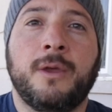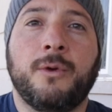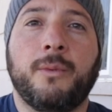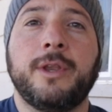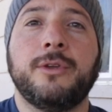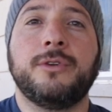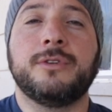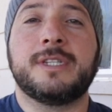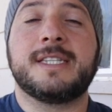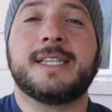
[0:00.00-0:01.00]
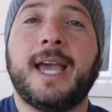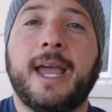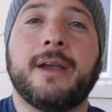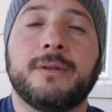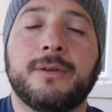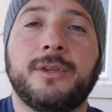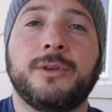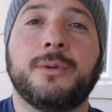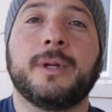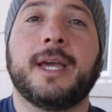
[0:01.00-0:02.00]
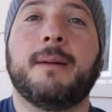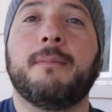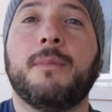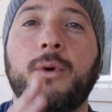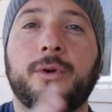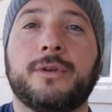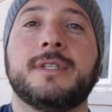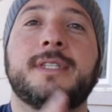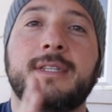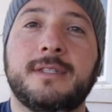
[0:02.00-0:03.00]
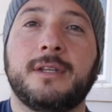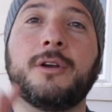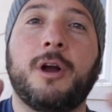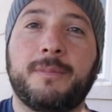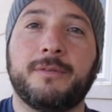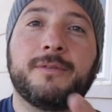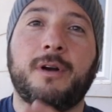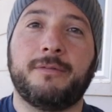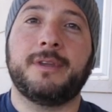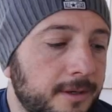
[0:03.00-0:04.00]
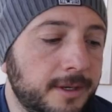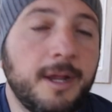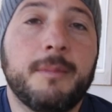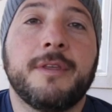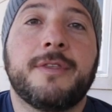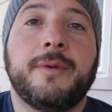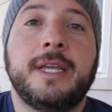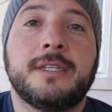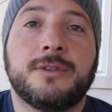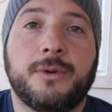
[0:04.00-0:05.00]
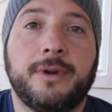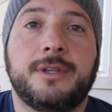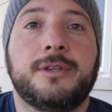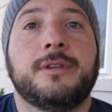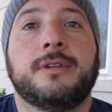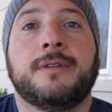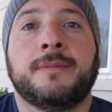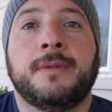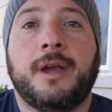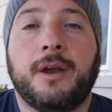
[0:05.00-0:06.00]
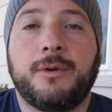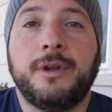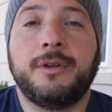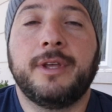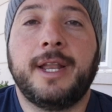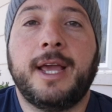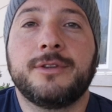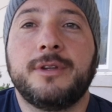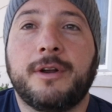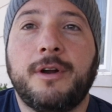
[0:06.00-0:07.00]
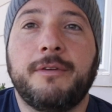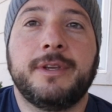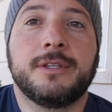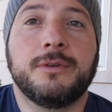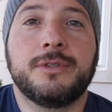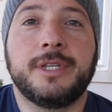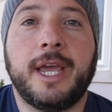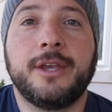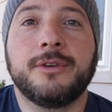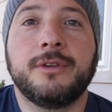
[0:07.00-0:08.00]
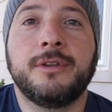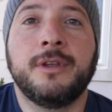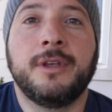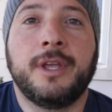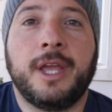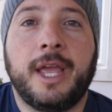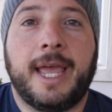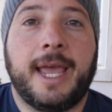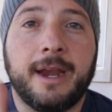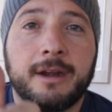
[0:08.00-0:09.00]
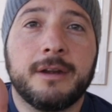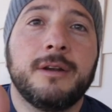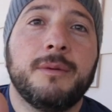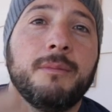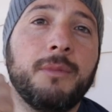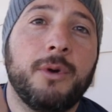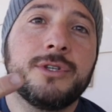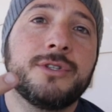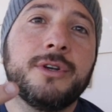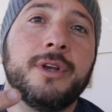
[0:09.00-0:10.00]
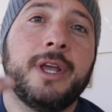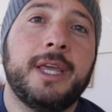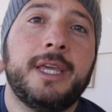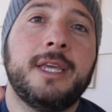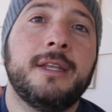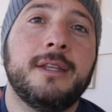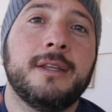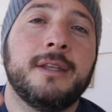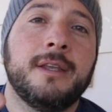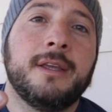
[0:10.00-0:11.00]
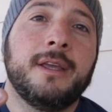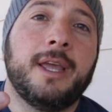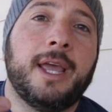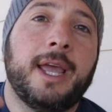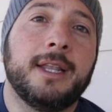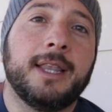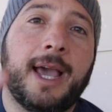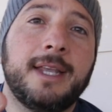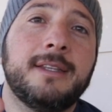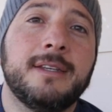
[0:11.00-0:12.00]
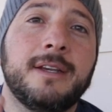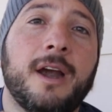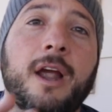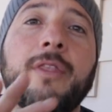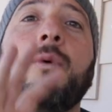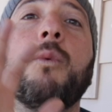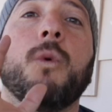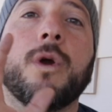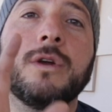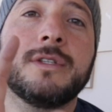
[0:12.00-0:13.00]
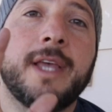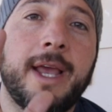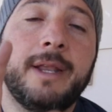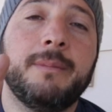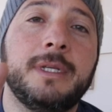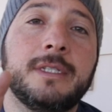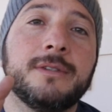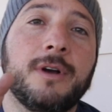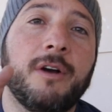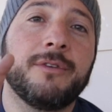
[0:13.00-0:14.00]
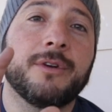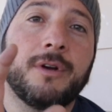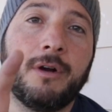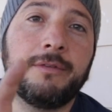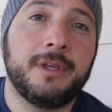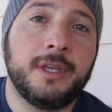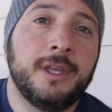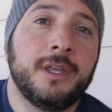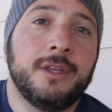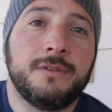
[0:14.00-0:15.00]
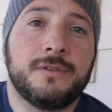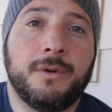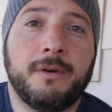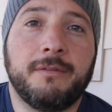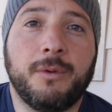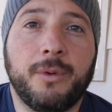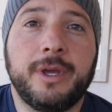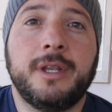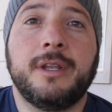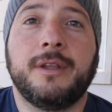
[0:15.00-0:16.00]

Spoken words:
When you use a scale, you will get a more consistent cup of coffee. Number 3 is storage. According to the National Coffee Association, air, moisture, heat, and light are the worst enemies of your coffee. So avoid